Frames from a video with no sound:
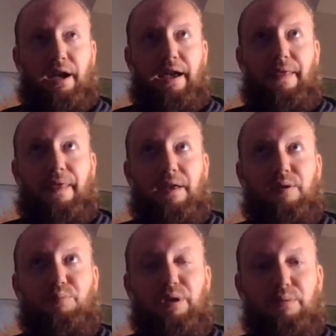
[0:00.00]
and that
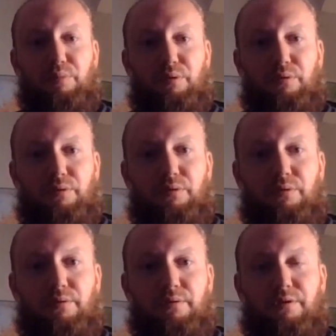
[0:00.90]
the people,
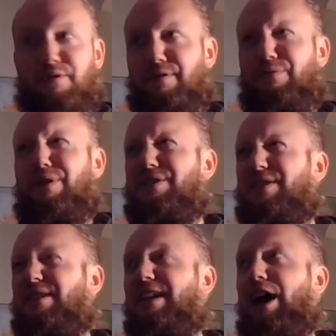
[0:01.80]
or what is
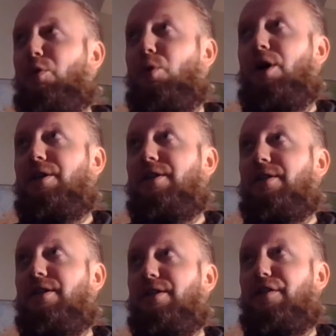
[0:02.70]
it, not
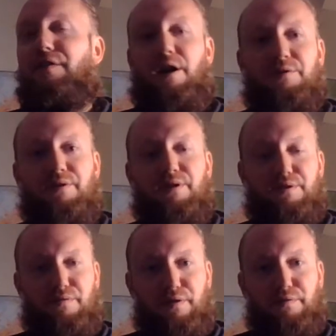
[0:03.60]
one in 1,000 is
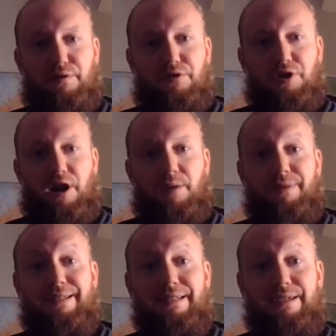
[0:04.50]
fit for the job,
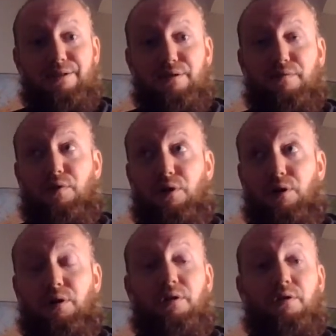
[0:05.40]
least of
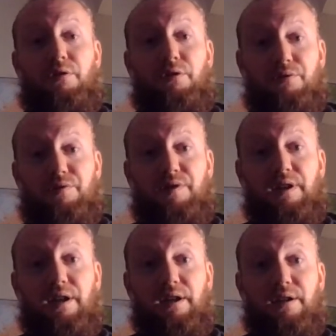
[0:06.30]
all those
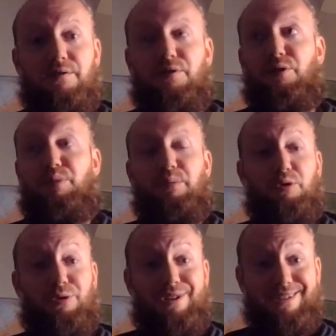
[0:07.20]
seeking it. So the people
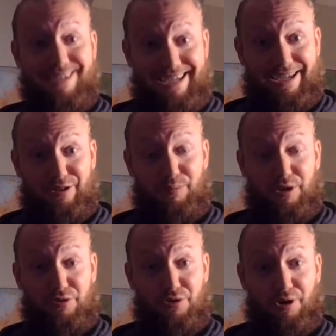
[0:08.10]
who are seeking to be
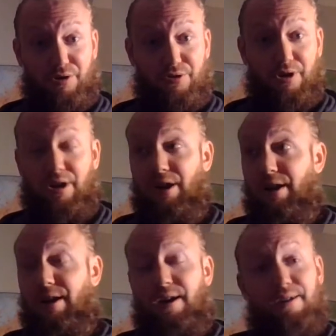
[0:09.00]
in charge,
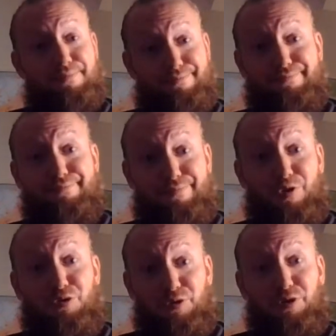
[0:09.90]

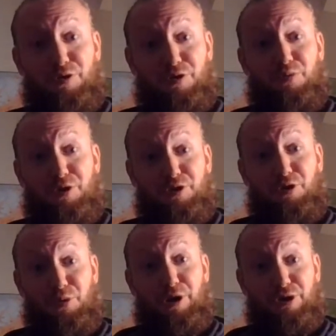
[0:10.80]
usually those are the ones you
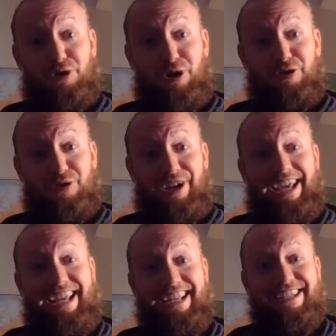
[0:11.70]
don't want in charge,
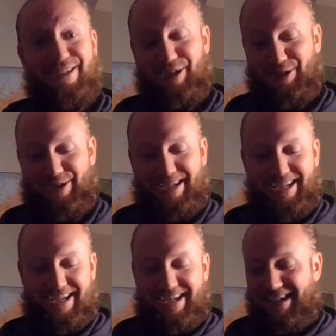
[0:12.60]
okay? So
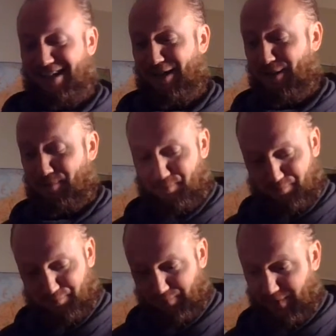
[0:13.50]

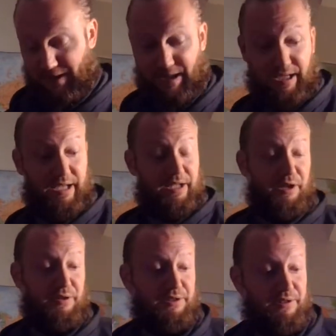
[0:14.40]
now
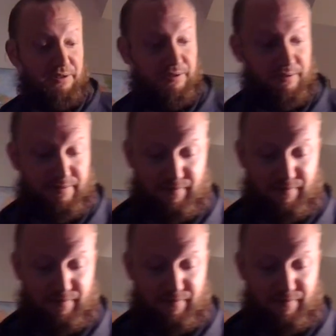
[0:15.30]
this is